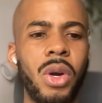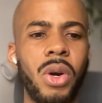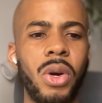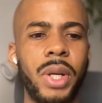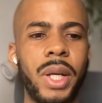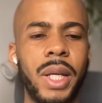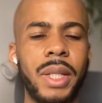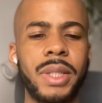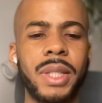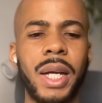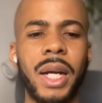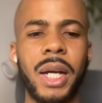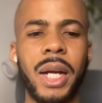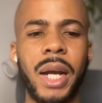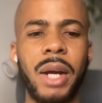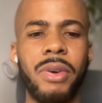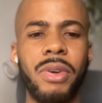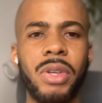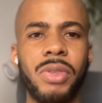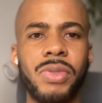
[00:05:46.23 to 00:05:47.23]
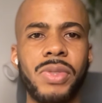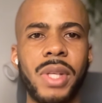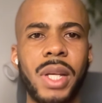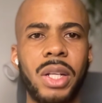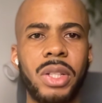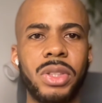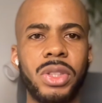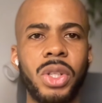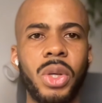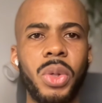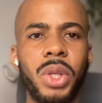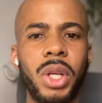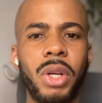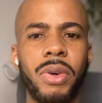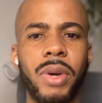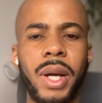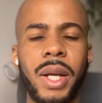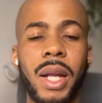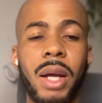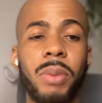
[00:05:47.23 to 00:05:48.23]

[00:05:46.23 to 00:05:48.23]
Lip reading: or the entire area of San Antonio, right?